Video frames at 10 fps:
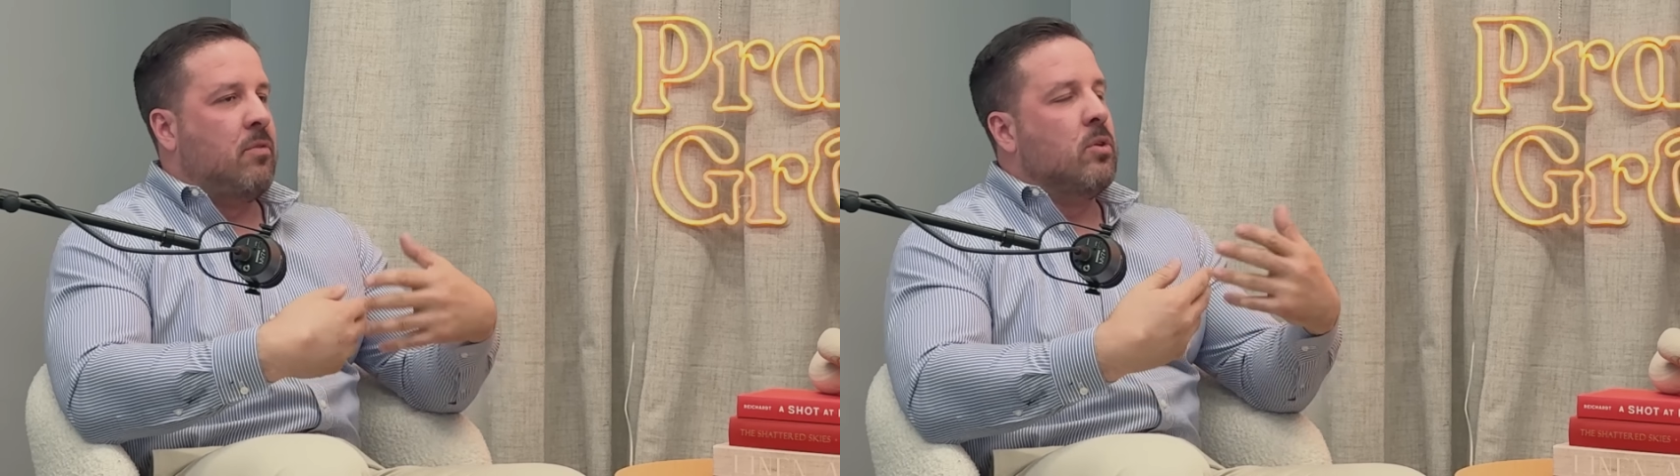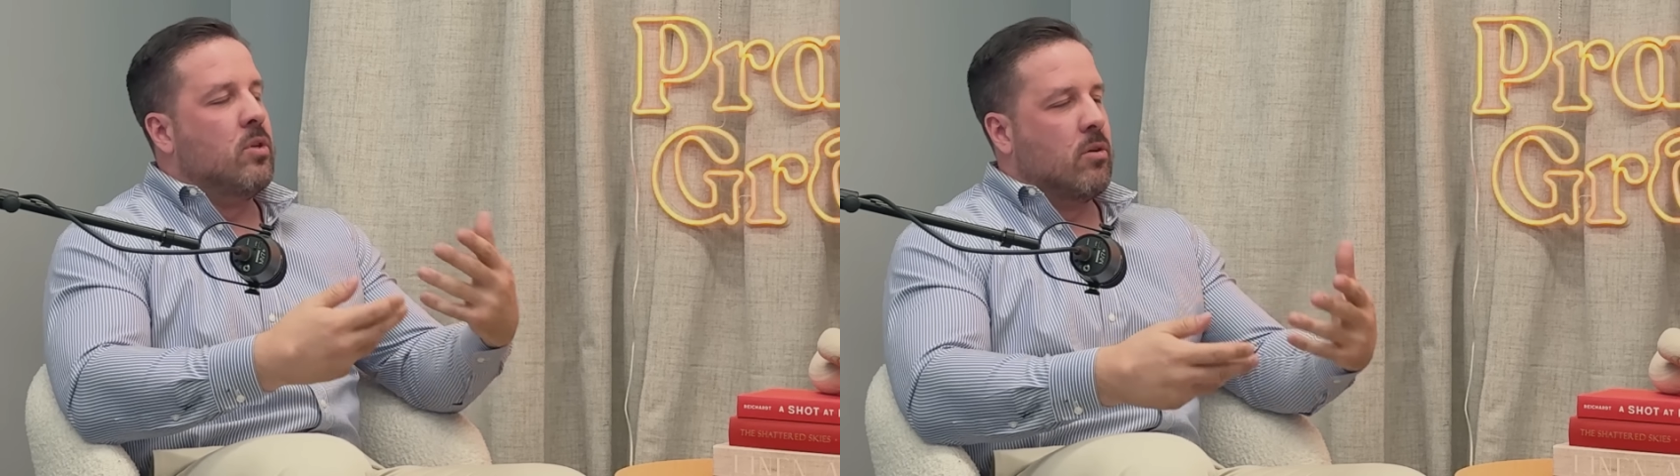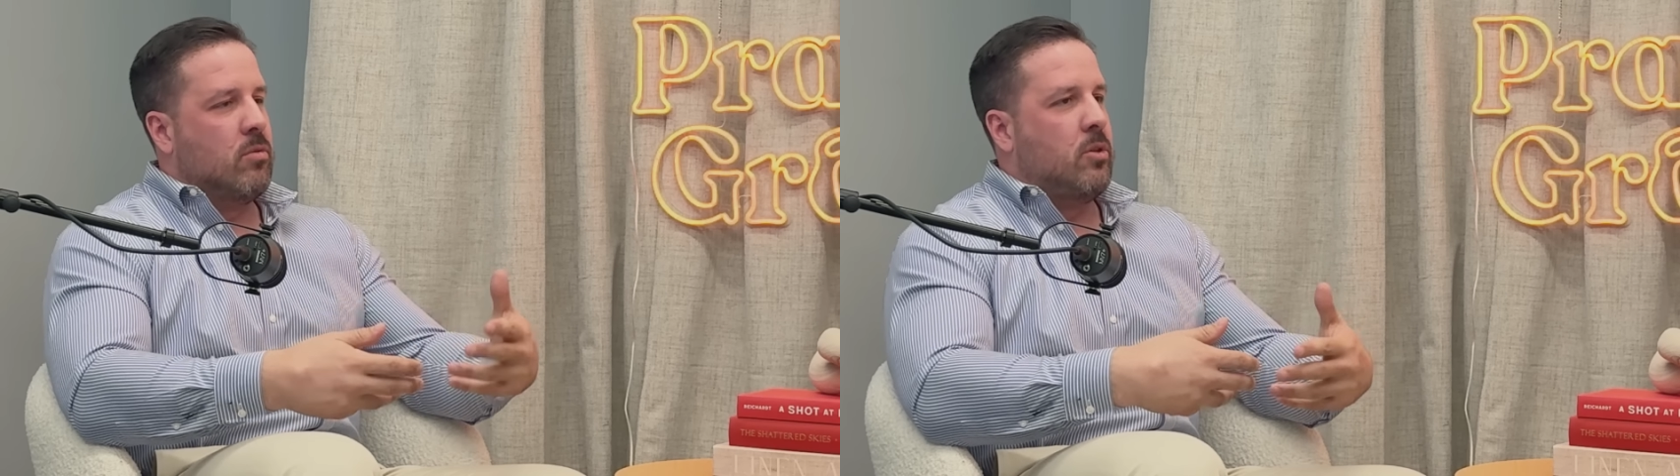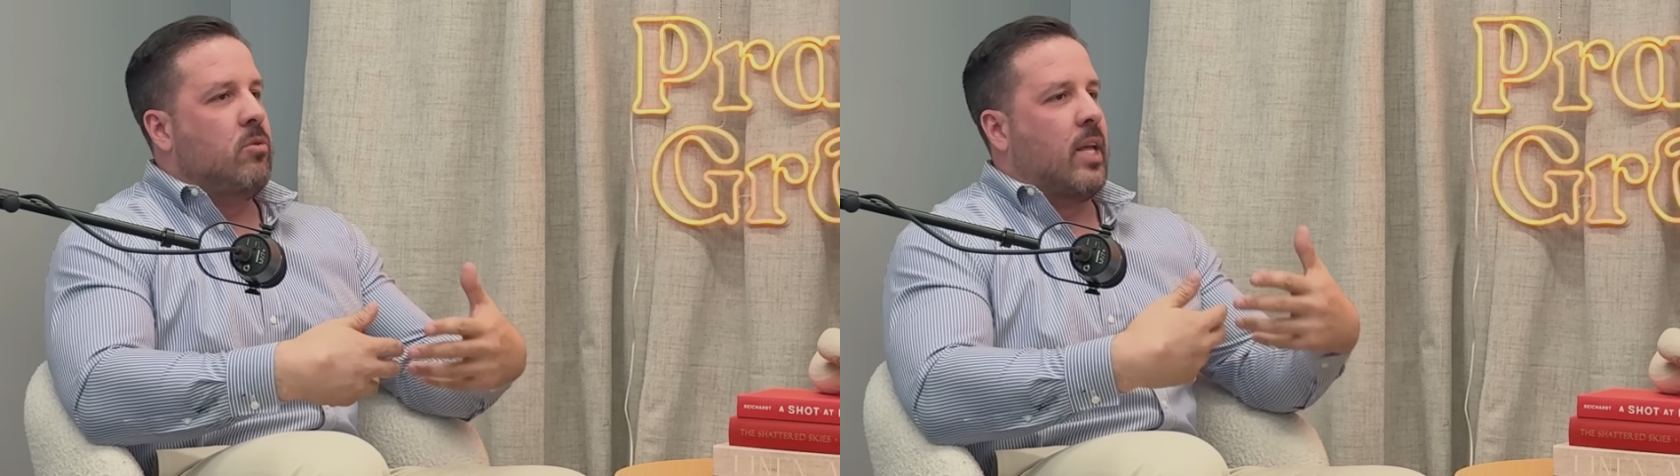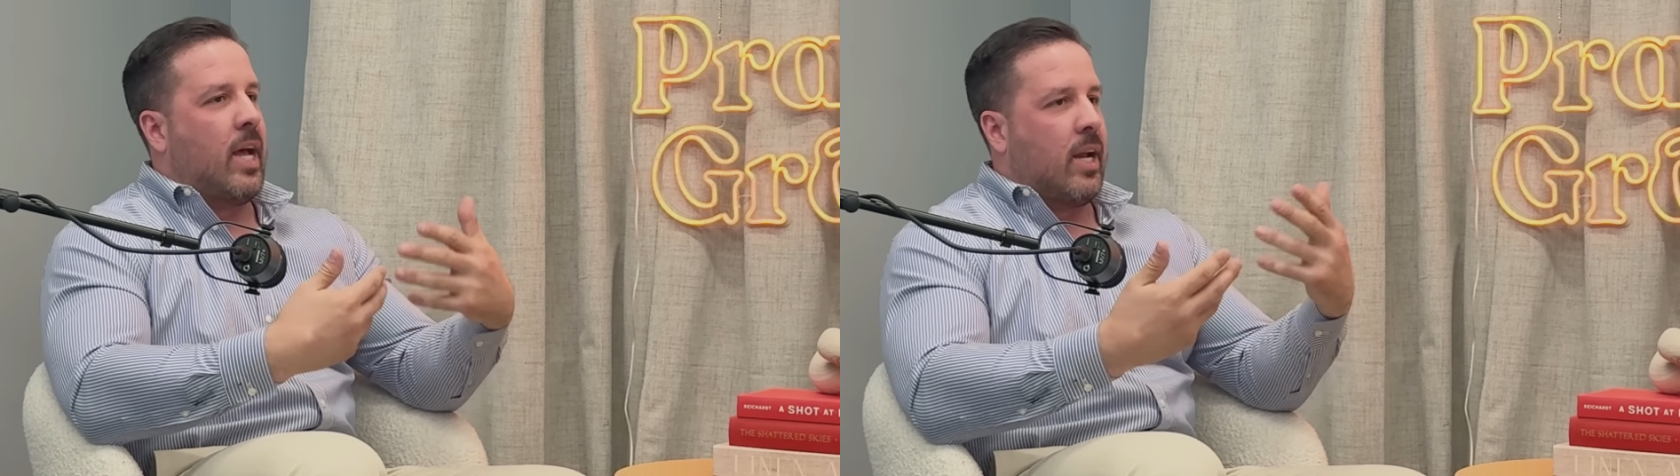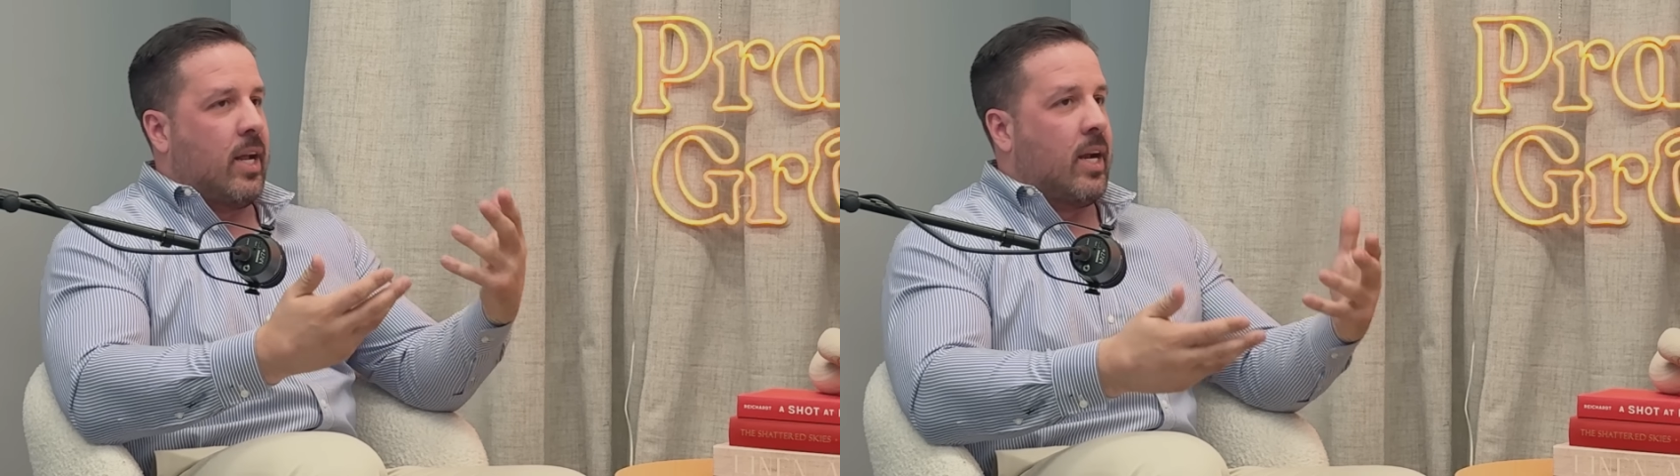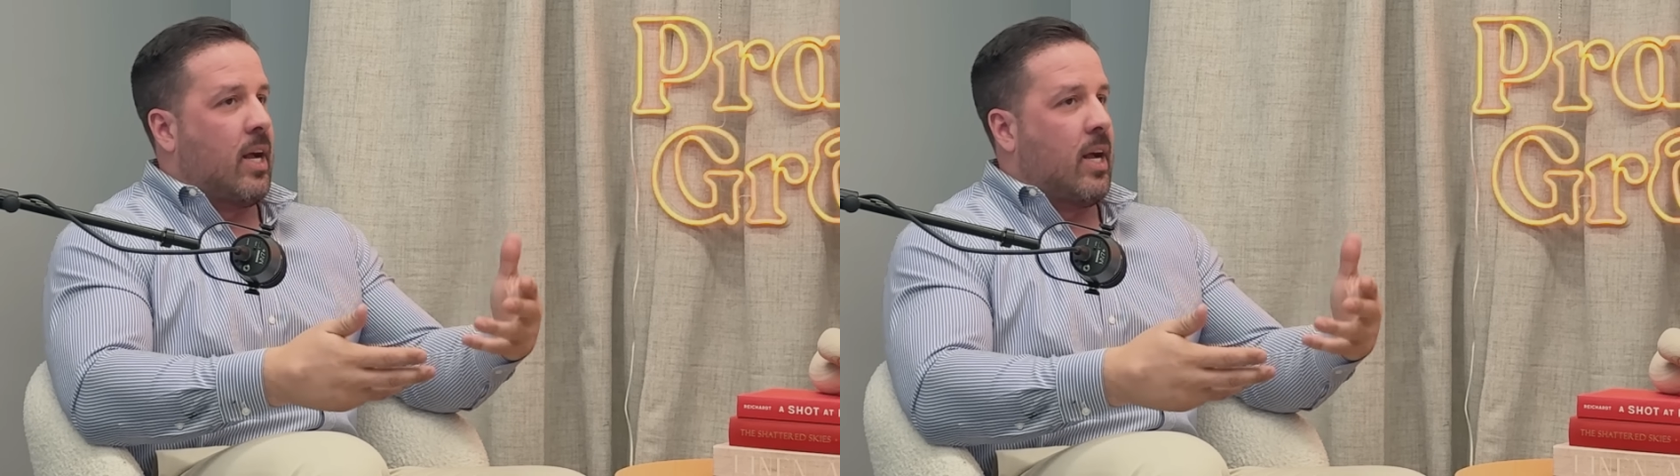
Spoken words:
If you don't do that, and